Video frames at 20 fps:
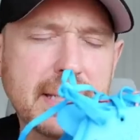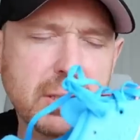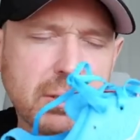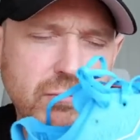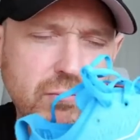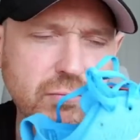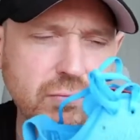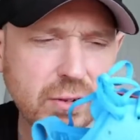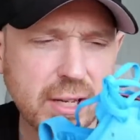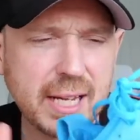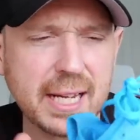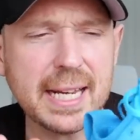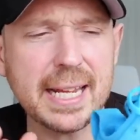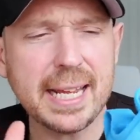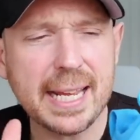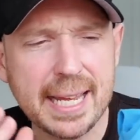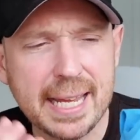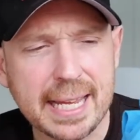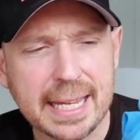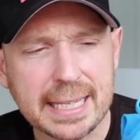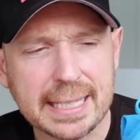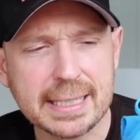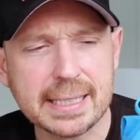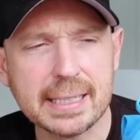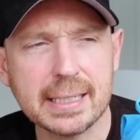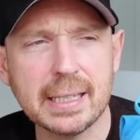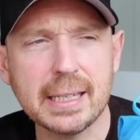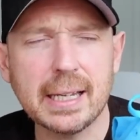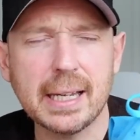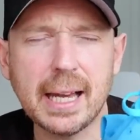It really is
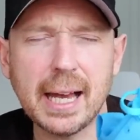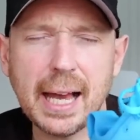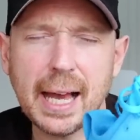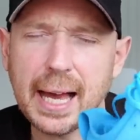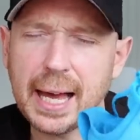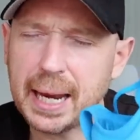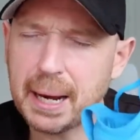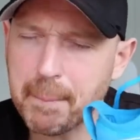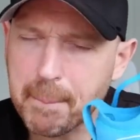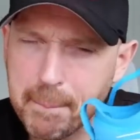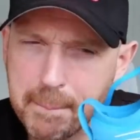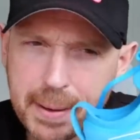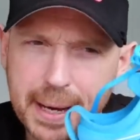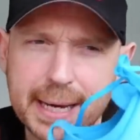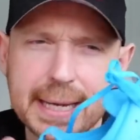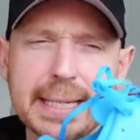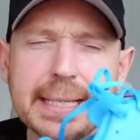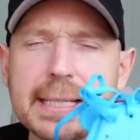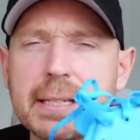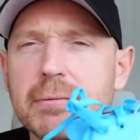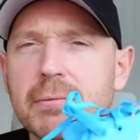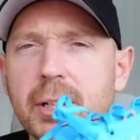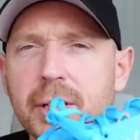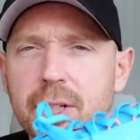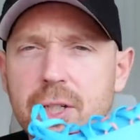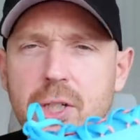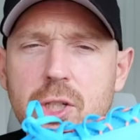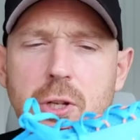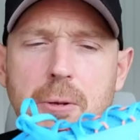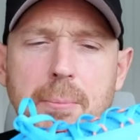an amazing
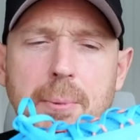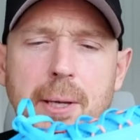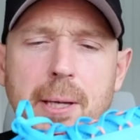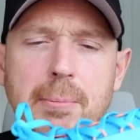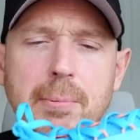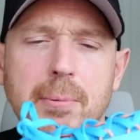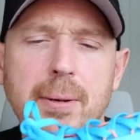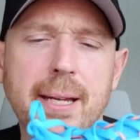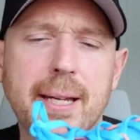running shoe, people.